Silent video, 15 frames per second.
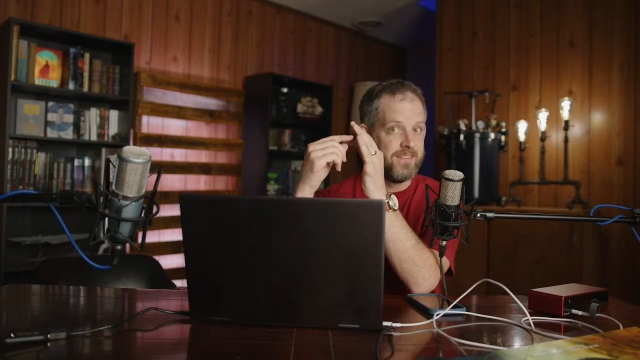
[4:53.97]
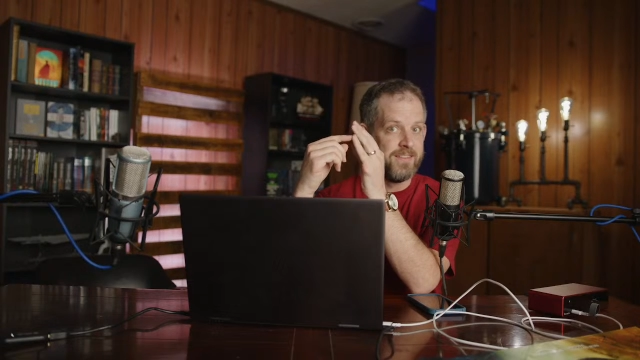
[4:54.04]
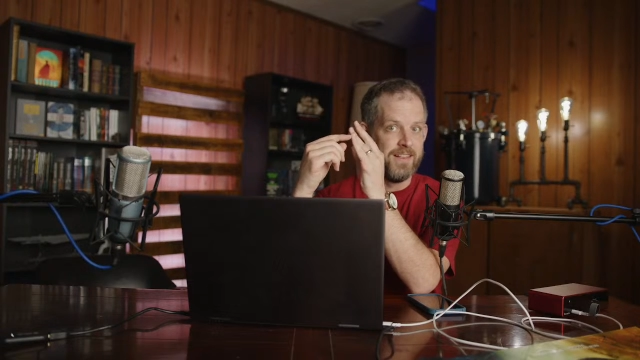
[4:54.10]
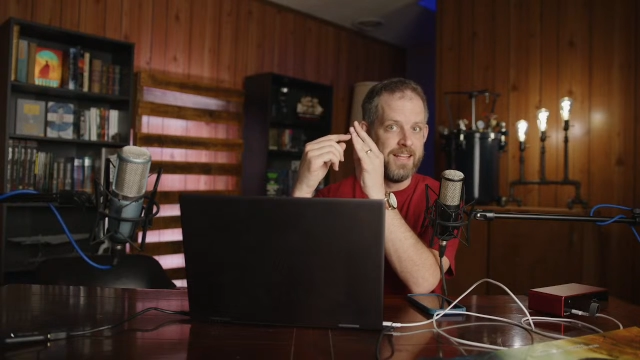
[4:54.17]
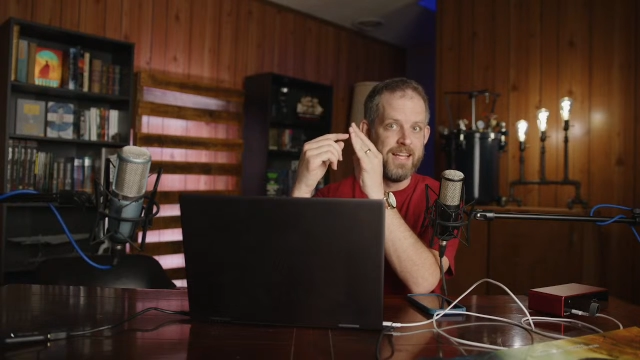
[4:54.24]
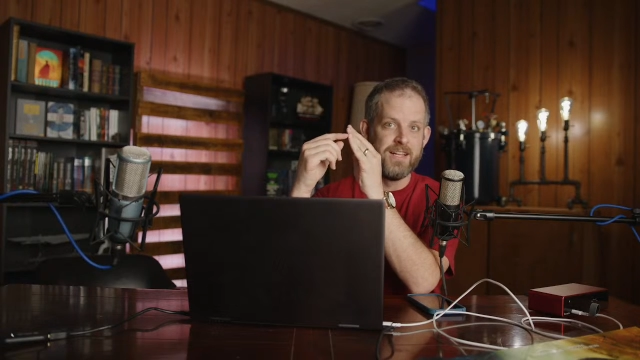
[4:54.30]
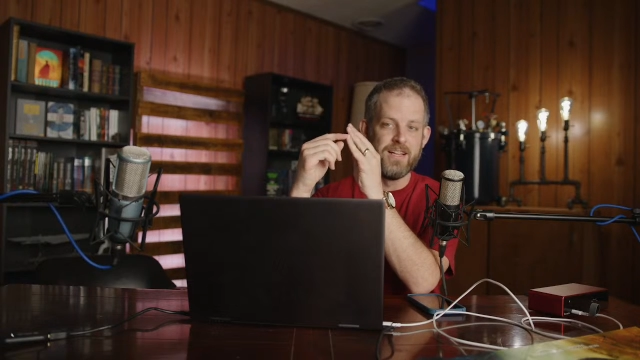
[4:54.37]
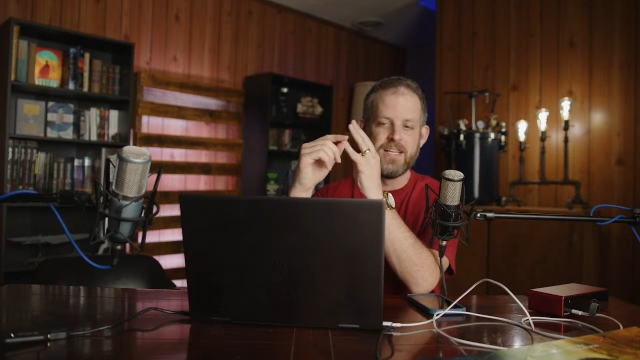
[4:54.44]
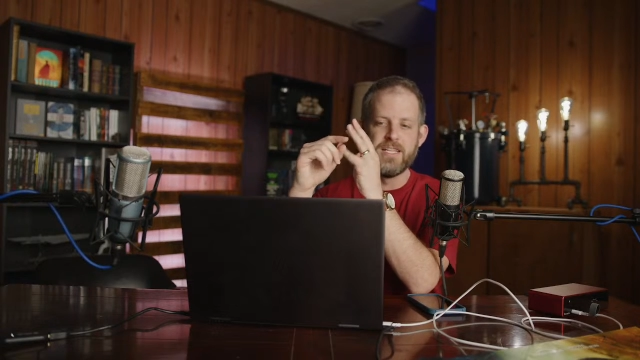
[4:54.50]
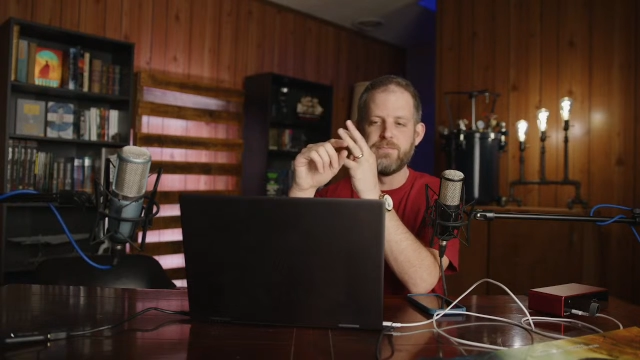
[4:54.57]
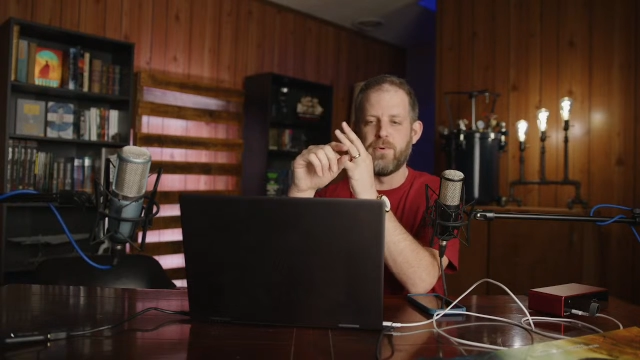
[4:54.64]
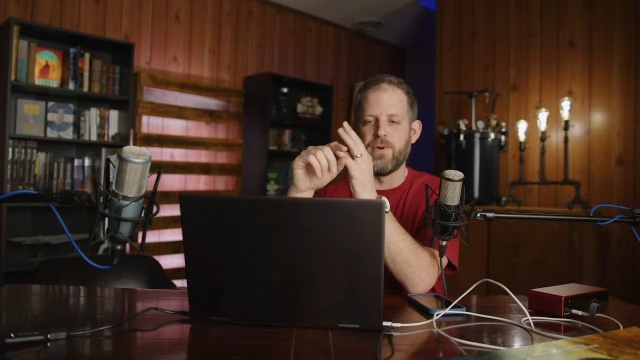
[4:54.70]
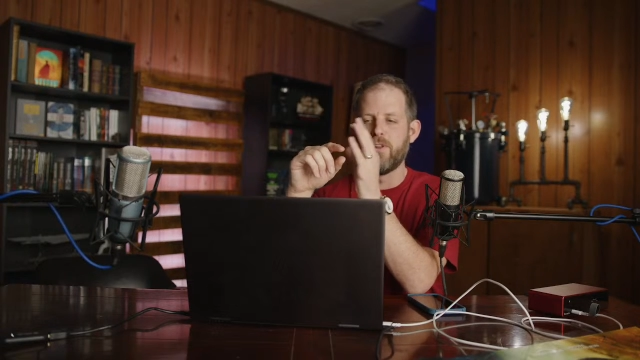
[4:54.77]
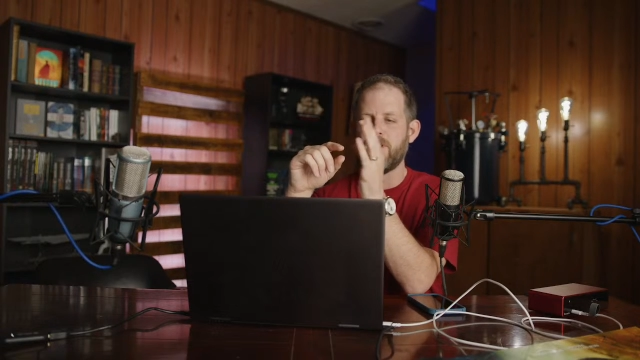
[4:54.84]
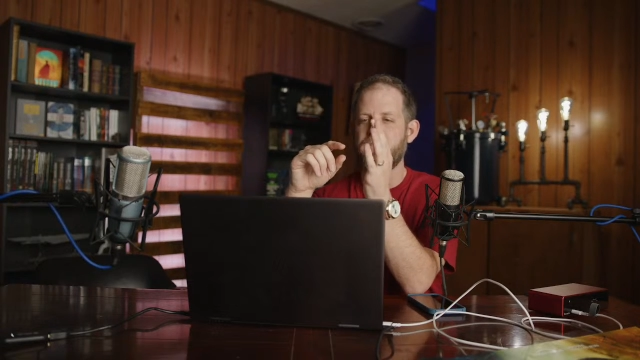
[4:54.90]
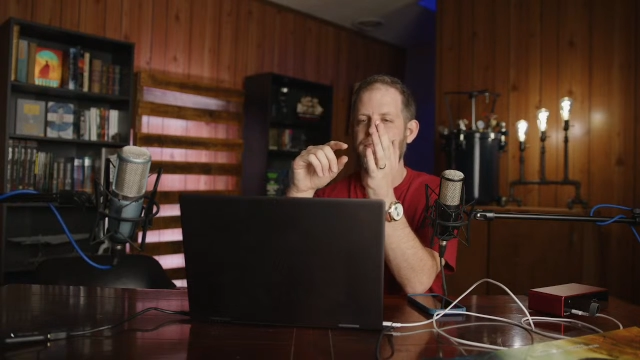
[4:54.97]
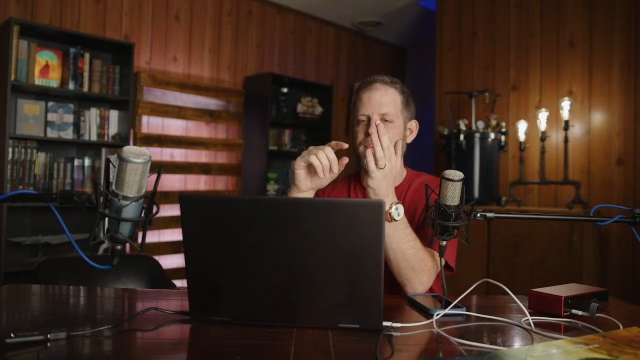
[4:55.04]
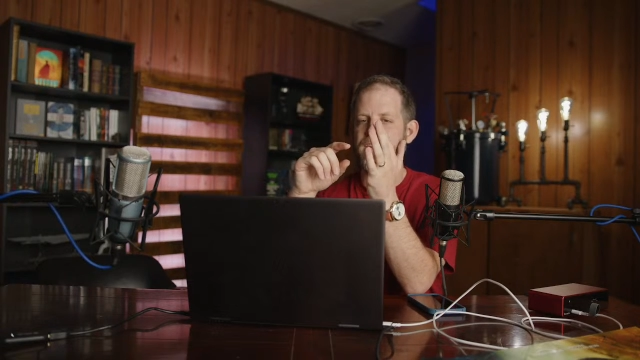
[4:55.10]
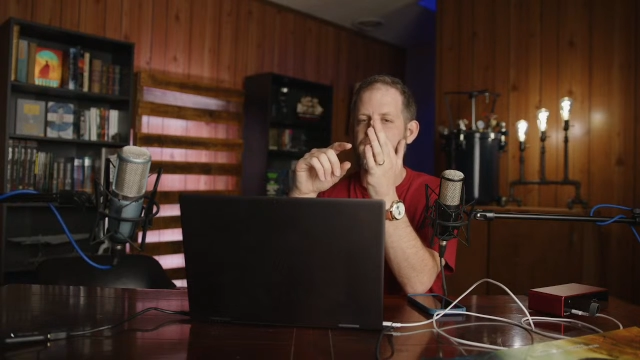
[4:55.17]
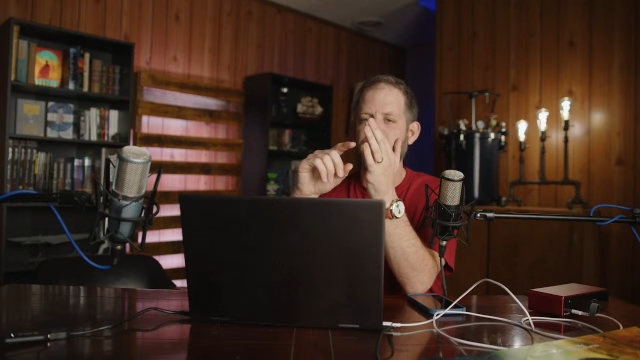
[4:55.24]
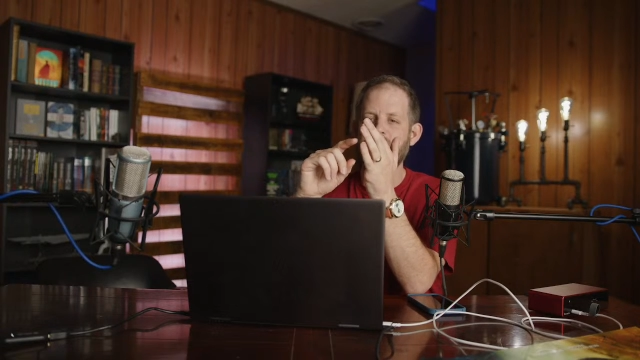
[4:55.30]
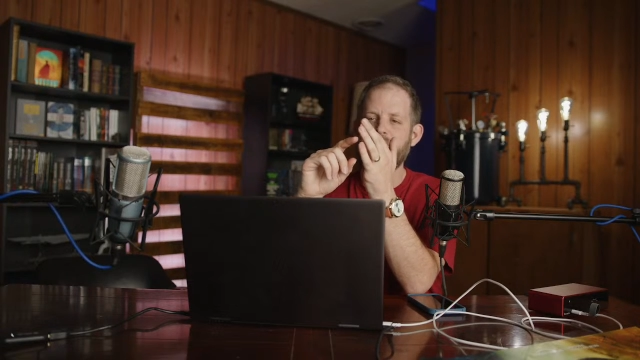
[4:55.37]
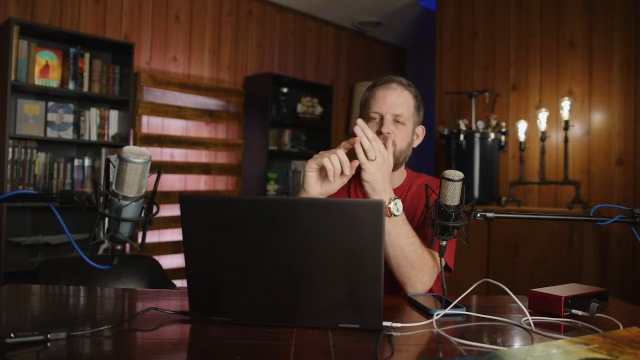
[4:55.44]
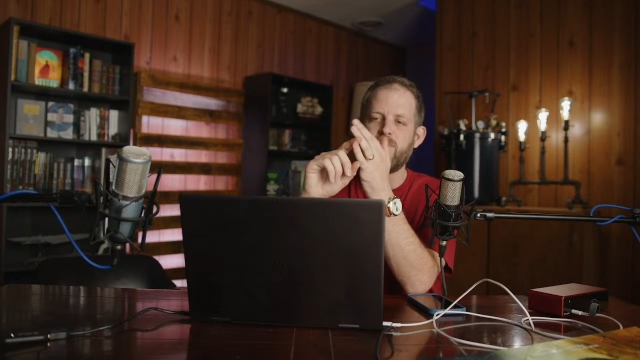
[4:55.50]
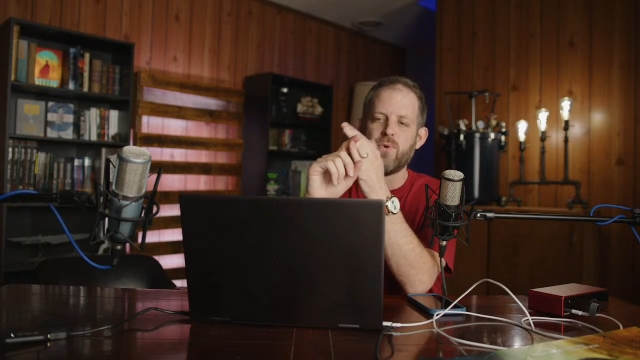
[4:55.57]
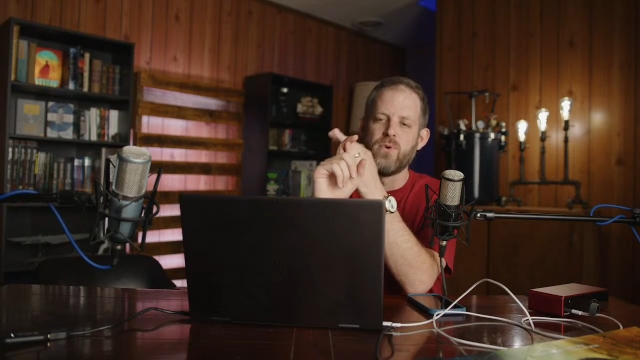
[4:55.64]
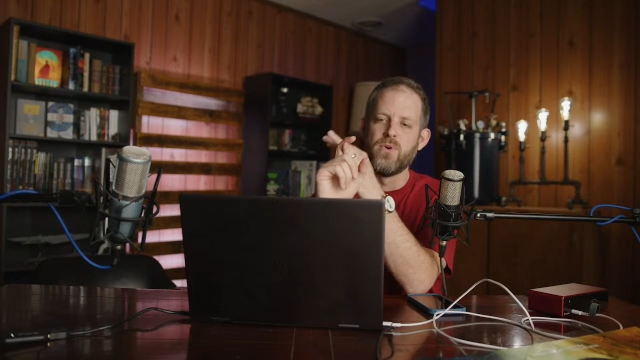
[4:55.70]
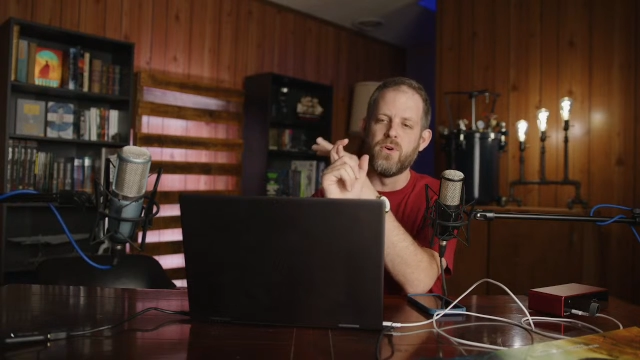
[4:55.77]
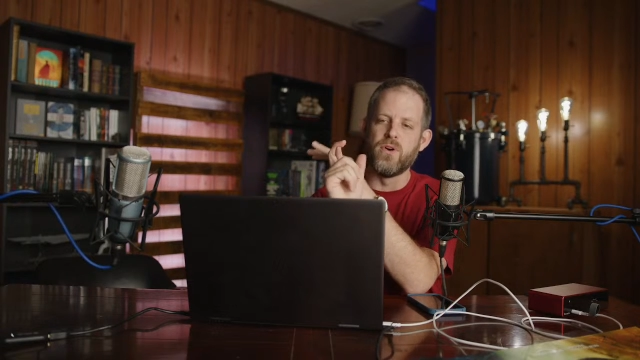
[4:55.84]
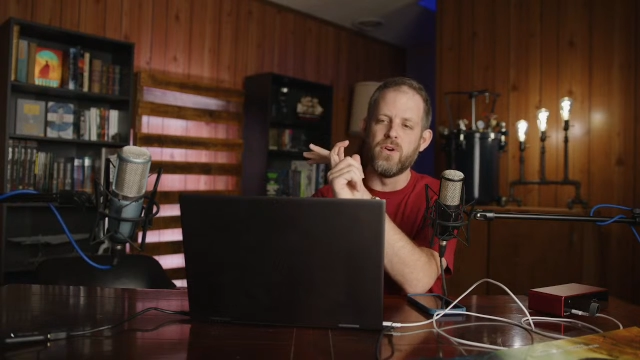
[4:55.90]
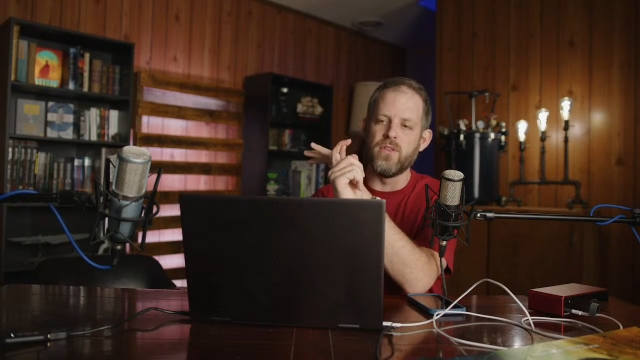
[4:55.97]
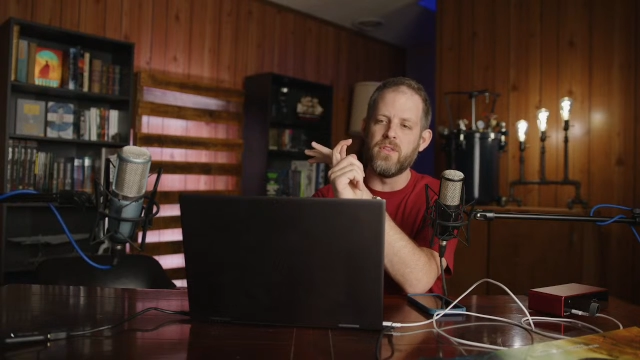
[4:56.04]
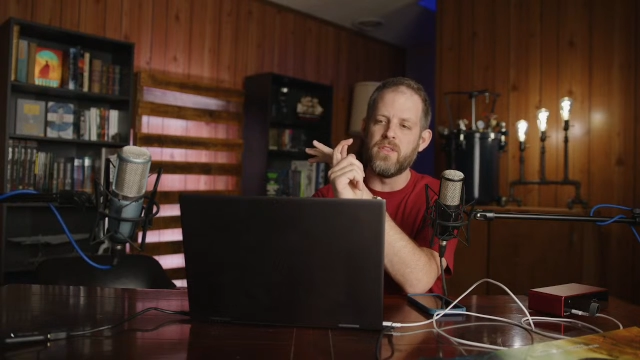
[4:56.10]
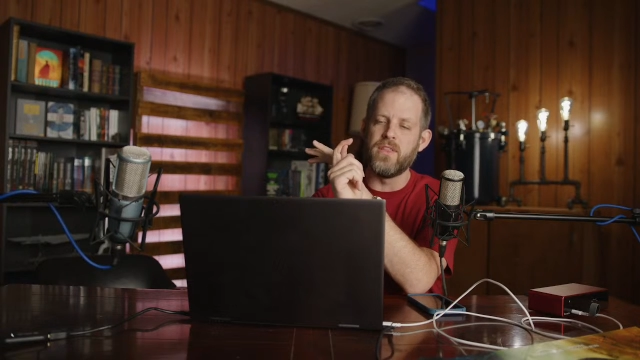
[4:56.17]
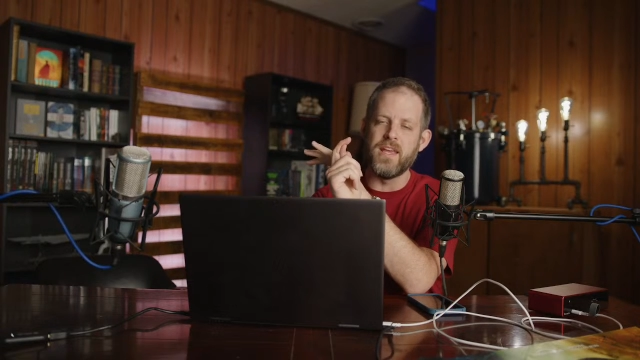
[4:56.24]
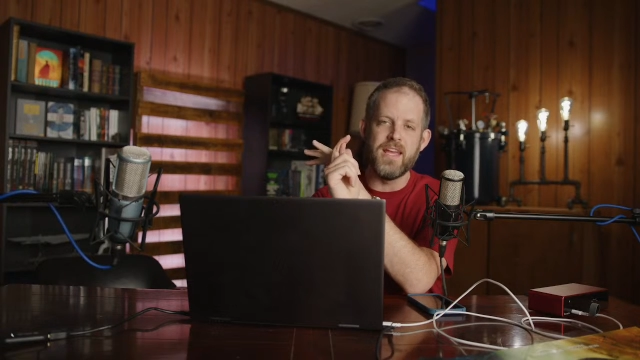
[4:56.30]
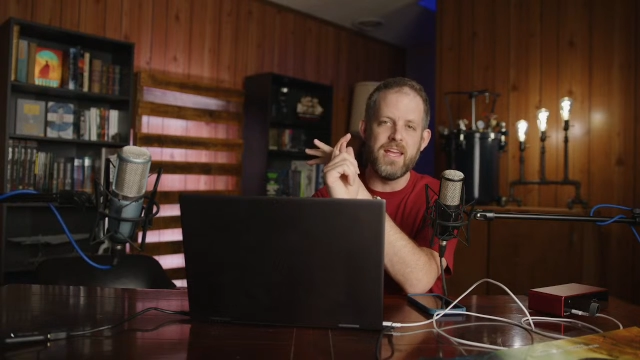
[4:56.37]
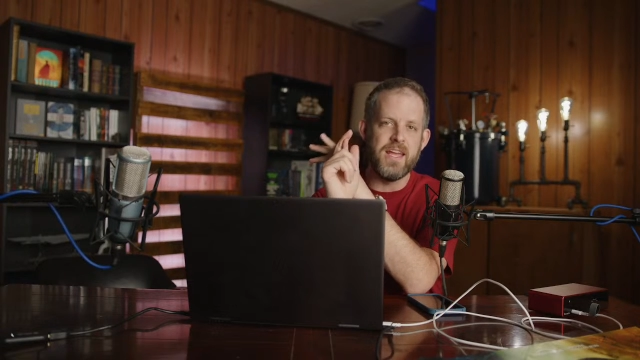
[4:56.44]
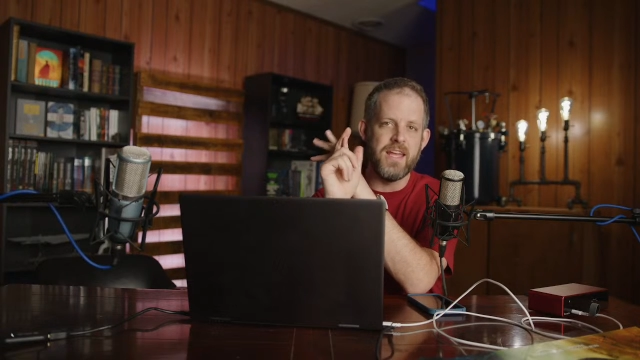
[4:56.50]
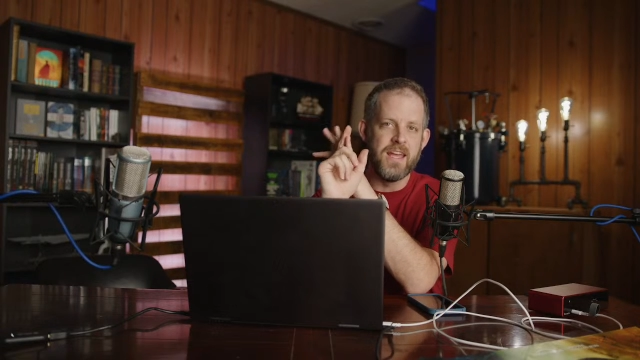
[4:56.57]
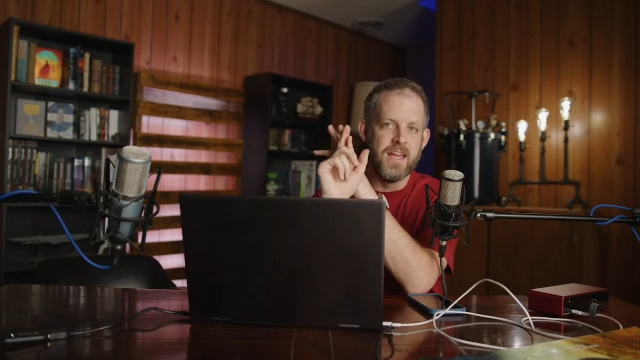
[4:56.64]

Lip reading: legally spoiler-filled for the